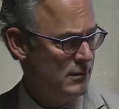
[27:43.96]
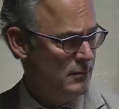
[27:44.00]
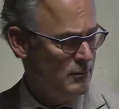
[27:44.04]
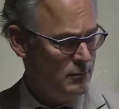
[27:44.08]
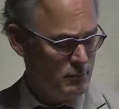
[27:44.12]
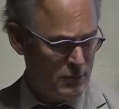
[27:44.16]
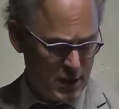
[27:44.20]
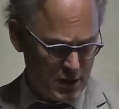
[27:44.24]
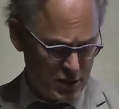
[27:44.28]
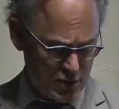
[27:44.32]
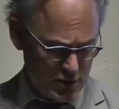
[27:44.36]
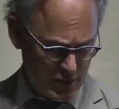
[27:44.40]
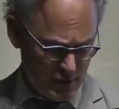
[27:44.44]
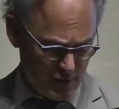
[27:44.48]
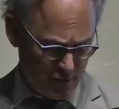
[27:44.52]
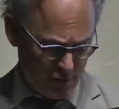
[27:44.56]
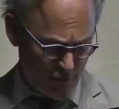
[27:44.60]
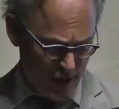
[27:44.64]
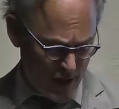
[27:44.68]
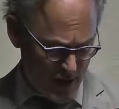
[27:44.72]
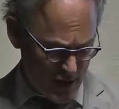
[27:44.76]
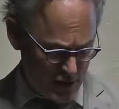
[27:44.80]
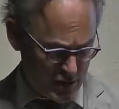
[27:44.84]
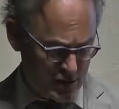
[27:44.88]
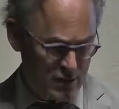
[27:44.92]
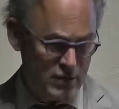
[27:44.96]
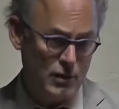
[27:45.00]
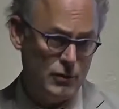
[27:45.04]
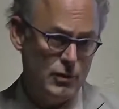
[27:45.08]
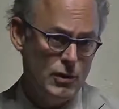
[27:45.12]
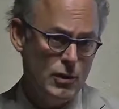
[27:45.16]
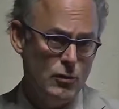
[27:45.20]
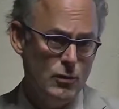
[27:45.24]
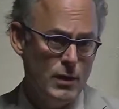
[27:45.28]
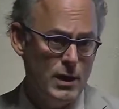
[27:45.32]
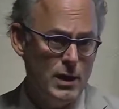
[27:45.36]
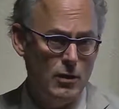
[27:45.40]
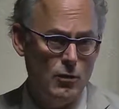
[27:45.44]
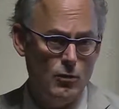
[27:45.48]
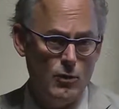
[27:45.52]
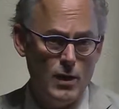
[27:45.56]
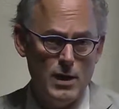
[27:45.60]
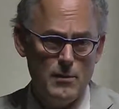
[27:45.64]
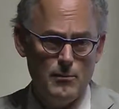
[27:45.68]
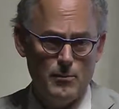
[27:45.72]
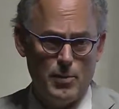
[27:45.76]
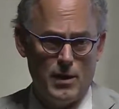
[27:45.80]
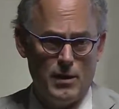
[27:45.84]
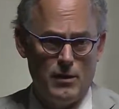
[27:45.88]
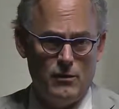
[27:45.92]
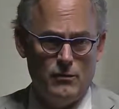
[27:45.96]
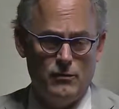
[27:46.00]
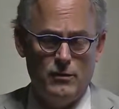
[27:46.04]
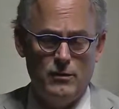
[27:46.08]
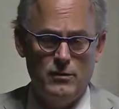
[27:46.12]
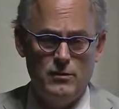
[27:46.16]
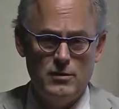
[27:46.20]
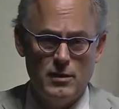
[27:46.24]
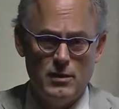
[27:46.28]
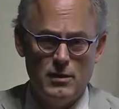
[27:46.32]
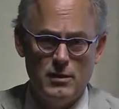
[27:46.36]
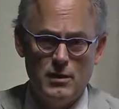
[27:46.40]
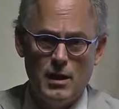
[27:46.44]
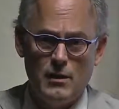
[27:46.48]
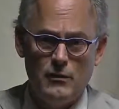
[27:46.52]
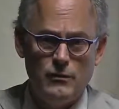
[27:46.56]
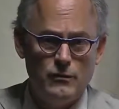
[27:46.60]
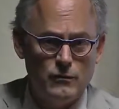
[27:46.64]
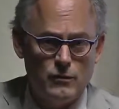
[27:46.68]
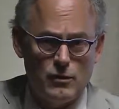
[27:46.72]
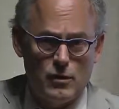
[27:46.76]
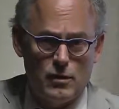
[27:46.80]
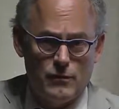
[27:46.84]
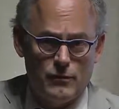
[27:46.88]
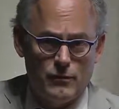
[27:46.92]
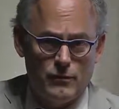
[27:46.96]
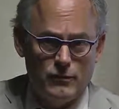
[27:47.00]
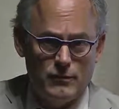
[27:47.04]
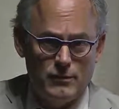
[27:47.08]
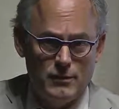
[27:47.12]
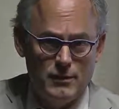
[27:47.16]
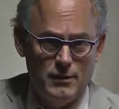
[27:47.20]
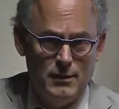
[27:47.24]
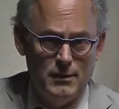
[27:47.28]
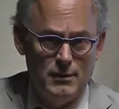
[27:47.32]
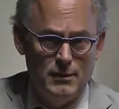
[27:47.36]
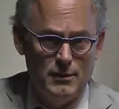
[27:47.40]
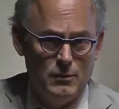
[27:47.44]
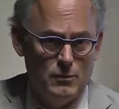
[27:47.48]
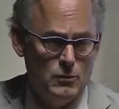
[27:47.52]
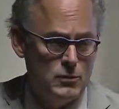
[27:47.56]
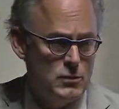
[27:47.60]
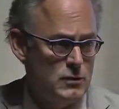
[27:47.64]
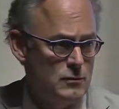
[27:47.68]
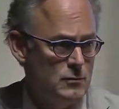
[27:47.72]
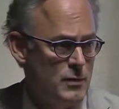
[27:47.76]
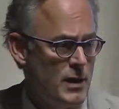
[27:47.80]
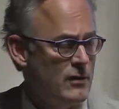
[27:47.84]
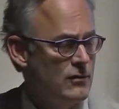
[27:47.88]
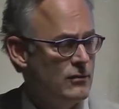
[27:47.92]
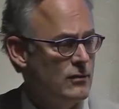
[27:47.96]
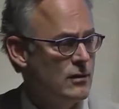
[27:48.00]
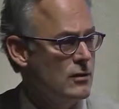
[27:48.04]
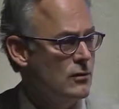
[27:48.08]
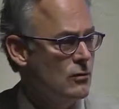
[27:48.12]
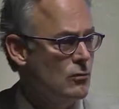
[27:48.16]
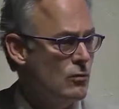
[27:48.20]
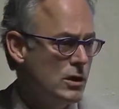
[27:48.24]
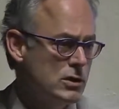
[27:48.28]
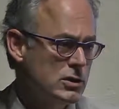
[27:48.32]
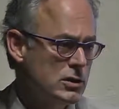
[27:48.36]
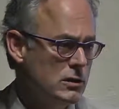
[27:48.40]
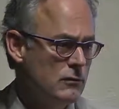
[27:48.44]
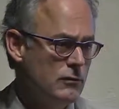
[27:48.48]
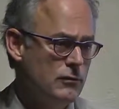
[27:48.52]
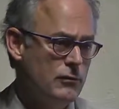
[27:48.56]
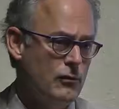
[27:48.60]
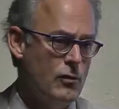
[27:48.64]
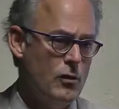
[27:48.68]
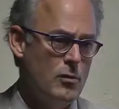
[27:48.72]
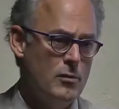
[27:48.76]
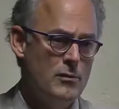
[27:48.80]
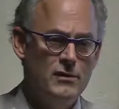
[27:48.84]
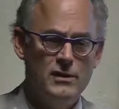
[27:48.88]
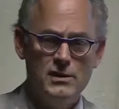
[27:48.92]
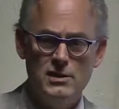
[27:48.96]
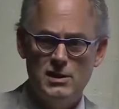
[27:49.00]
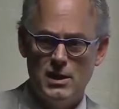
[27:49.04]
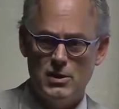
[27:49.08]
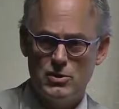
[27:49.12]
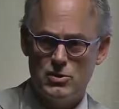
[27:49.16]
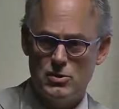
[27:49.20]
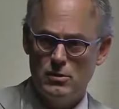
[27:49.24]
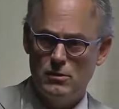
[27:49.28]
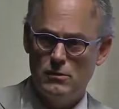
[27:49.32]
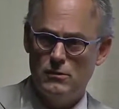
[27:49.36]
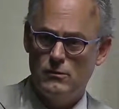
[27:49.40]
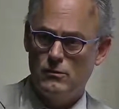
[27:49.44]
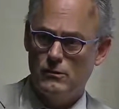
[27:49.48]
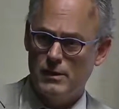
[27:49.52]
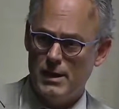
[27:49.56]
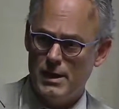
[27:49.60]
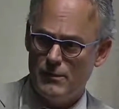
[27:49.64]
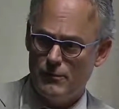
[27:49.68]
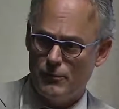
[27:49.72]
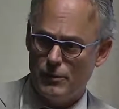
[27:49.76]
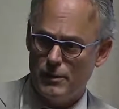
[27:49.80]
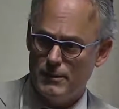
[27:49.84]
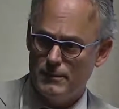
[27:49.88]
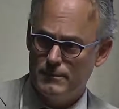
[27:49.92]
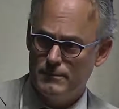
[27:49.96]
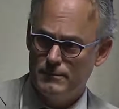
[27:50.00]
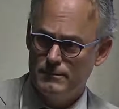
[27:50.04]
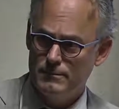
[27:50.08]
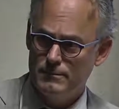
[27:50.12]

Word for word: much in the fashion that their great grandparents had done as serfs, which was basically the Russian form of indentured slavery.